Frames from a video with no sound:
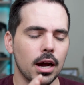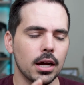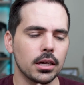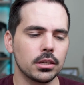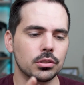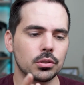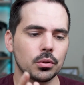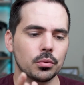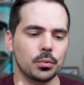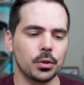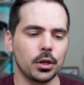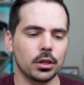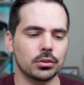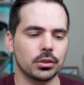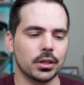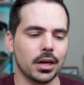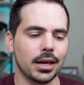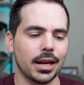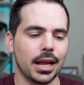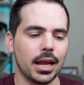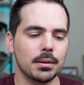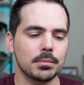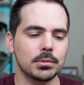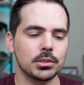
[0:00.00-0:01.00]
So we also
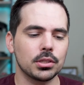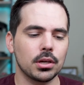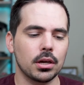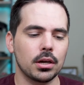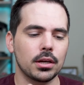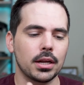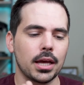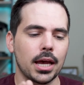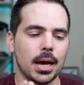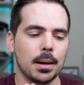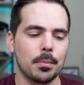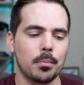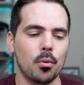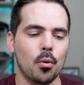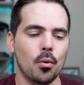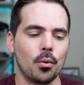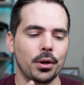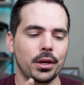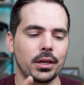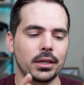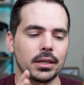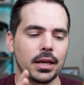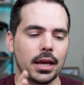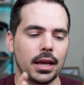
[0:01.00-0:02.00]
got Amazon at
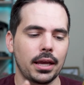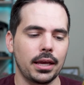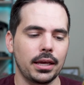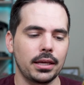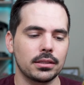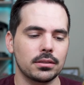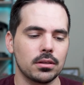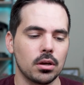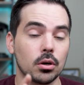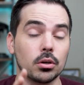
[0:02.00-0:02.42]
0.8